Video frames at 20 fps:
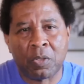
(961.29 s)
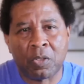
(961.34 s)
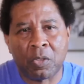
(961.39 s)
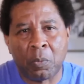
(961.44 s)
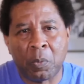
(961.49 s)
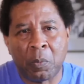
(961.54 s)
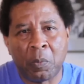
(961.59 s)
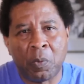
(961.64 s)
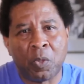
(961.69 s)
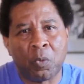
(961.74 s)
So
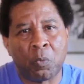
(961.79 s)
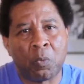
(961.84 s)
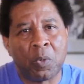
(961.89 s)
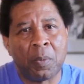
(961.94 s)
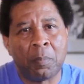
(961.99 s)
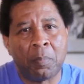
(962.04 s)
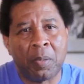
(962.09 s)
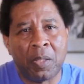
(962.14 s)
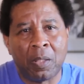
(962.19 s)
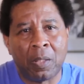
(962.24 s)
we want to
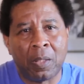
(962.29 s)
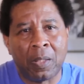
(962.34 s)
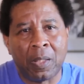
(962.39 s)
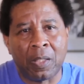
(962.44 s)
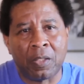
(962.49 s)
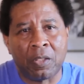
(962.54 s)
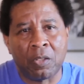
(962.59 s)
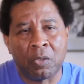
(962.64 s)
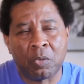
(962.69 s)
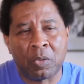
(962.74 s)
rebuild it
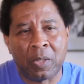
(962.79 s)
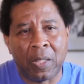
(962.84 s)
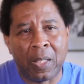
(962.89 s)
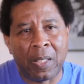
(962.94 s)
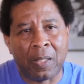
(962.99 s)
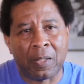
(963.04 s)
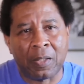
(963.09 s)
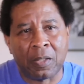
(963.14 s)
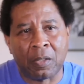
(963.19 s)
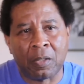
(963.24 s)
and use that
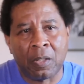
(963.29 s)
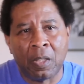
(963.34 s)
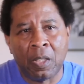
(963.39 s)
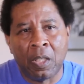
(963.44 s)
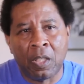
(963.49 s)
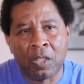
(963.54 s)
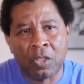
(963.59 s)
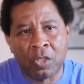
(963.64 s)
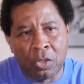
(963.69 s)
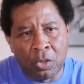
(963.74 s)
as a
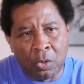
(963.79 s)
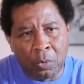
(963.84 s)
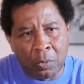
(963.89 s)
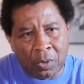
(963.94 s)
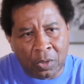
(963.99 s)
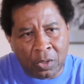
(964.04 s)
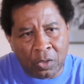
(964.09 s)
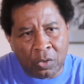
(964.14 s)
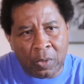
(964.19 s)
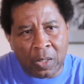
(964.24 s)

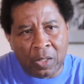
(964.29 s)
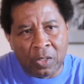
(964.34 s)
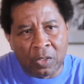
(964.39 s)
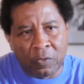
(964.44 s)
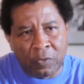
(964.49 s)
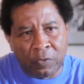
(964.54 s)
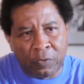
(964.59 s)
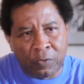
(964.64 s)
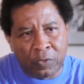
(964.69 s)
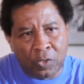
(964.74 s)
tourist
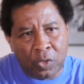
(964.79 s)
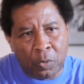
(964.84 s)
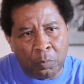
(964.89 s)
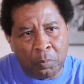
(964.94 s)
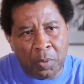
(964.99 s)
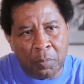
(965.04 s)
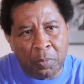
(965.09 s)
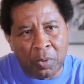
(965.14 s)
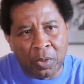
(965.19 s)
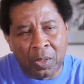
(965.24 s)
attraction, so
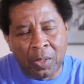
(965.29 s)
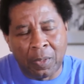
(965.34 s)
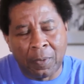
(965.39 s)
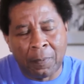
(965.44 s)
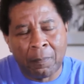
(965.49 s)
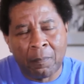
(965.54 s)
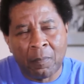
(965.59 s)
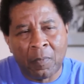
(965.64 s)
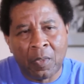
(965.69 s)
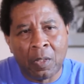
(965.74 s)
people can
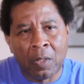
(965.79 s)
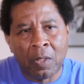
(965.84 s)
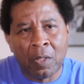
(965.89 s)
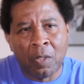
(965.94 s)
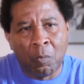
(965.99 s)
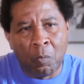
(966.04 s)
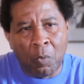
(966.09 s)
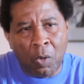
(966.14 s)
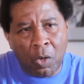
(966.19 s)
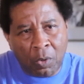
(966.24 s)

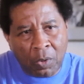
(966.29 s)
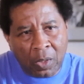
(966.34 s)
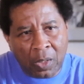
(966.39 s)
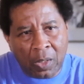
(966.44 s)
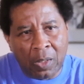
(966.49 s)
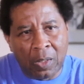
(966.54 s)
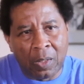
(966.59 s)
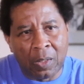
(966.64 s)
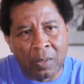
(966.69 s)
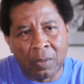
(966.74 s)
walk
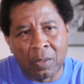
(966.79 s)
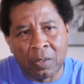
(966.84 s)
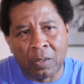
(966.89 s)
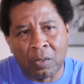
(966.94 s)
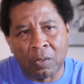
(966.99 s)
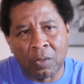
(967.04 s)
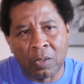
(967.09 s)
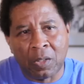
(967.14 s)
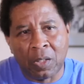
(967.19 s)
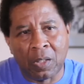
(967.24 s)
in and you
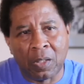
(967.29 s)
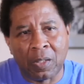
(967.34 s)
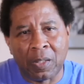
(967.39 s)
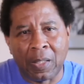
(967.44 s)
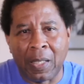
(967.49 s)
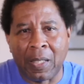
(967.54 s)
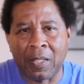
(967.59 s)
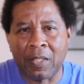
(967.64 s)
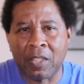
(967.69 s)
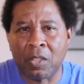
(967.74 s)
know get an
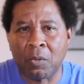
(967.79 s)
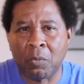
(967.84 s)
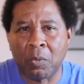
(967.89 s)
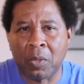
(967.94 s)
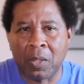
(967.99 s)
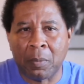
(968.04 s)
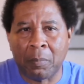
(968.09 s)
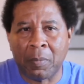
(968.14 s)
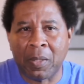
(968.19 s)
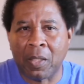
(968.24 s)
idea of
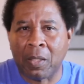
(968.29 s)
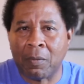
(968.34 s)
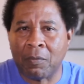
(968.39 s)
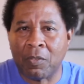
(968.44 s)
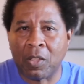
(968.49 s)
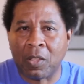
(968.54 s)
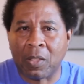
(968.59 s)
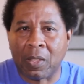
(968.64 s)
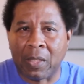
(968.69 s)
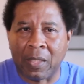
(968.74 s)
what it may have
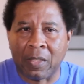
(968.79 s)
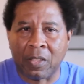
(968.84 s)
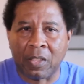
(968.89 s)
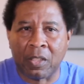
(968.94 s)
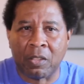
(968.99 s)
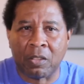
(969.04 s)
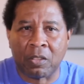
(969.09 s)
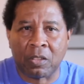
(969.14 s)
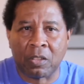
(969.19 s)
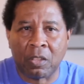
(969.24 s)
looked like
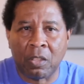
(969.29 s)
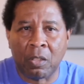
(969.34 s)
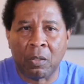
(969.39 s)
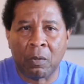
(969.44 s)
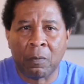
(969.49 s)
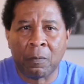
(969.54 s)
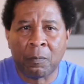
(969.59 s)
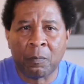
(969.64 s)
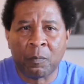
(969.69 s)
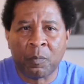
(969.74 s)
years
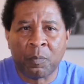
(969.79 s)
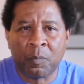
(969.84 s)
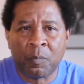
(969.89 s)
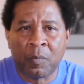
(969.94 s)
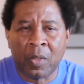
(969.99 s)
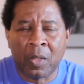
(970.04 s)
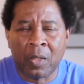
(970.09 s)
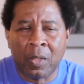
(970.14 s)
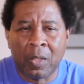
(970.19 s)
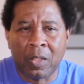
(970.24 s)
ago.
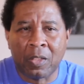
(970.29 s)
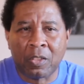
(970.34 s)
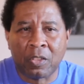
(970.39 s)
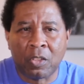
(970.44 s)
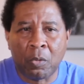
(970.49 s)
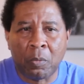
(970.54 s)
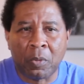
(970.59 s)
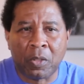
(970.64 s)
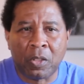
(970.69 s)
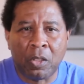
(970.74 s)
And
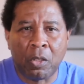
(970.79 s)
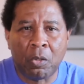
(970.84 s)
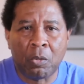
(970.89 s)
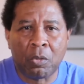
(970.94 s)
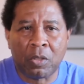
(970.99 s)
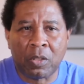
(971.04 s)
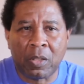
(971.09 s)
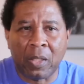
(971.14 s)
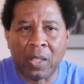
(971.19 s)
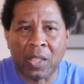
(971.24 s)
so with
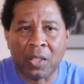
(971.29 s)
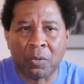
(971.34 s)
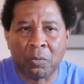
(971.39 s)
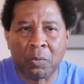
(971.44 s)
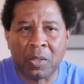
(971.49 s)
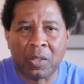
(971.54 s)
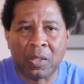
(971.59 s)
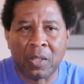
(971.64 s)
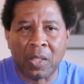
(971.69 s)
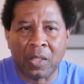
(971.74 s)
those things,
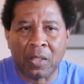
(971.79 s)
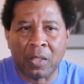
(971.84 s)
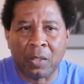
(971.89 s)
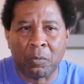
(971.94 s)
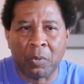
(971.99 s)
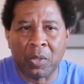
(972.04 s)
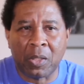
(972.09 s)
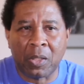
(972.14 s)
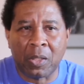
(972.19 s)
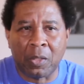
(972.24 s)
we think that
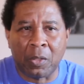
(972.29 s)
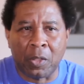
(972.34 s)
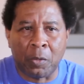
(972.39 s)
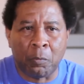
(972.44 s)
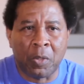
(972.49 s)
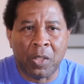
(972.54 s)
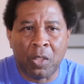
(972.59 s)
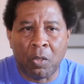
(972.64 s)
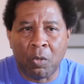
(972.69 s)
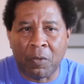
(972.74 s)
we can, and
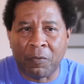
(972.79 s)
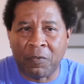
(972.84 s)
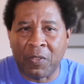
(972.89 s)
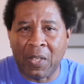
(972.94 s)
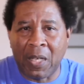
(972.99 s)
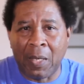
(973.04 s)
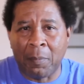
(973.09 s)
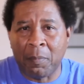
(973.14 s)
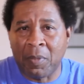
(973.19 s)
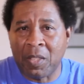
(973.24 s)
we're only
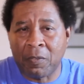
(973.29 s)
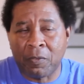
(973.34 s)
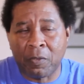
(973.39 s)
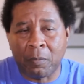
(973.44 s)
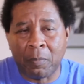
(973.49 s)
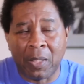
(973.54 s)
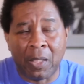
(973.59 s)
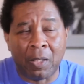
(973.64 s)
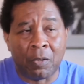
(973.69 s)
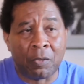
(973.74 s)
five minutes
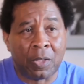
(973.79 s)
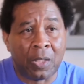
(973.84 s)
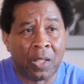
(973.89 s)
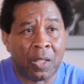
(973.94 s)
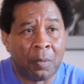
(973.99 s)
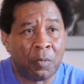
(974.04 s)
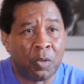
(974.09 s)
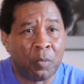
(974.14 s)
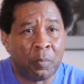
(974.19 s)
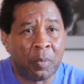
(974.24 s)
from
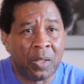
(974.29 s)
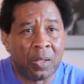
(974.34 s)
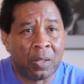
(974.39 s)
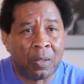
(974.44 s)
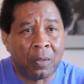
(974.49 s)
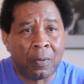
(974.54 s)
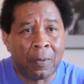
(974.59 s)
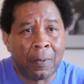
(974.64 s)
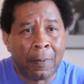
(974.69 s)
downtown Mobile.